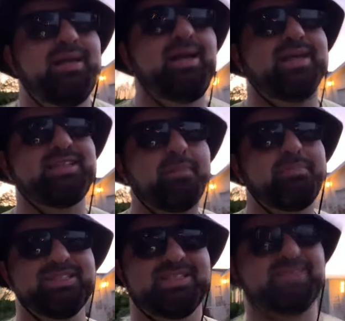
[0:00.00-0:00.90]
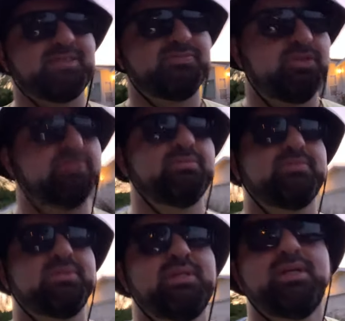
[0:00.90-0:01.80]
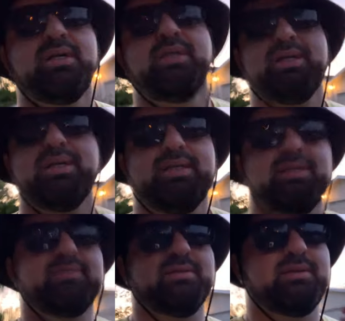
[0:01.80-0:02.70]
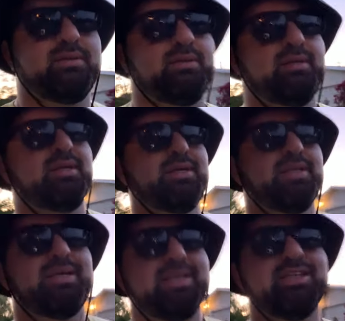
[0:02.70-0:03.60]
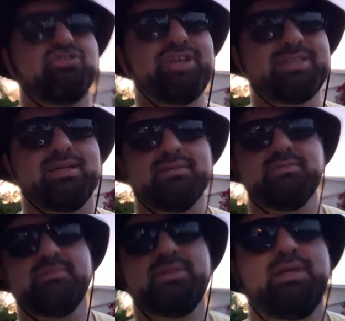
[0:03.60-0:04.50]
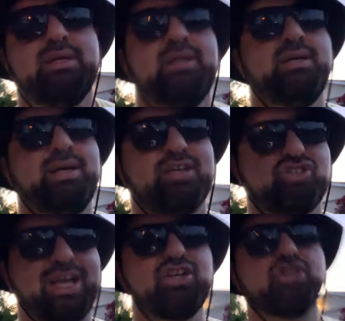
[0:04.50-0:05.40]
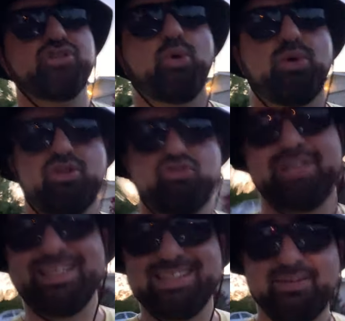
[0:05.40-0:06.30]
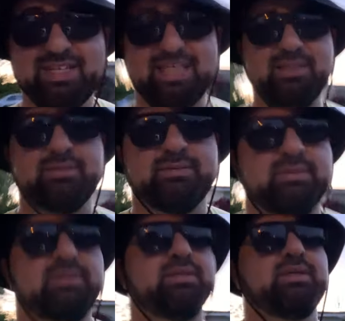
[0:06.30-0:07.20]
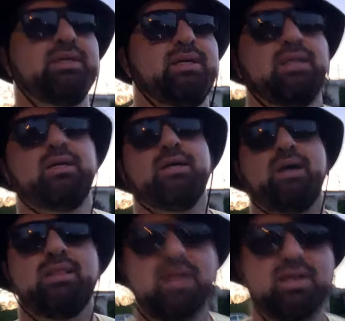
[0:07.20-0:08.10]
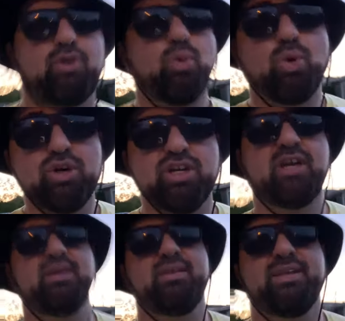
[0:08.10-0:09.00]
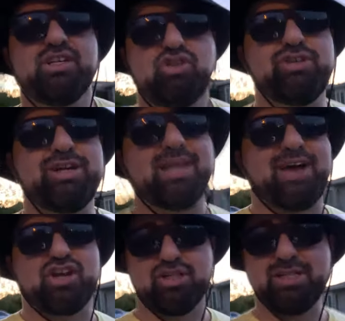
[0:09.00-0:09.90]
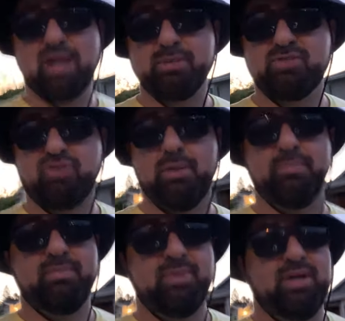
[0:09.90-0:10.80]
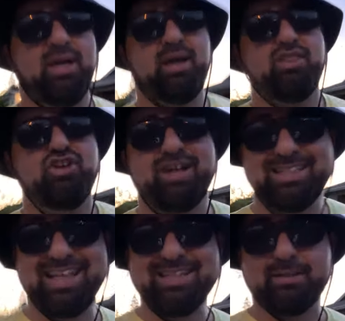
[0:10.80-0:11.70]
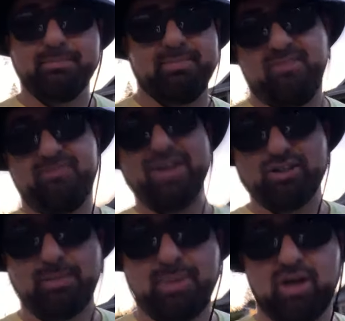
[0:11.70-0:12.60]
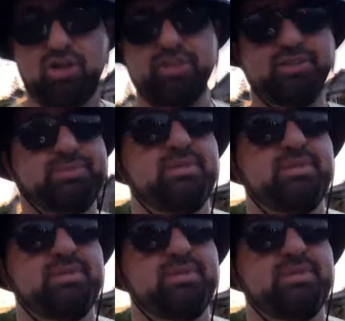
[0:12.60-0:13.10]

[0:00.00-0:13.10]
has not been successful in increasing education or creativity. A lot of our work that is creative actually comes from the United Kingdom, a failed empire.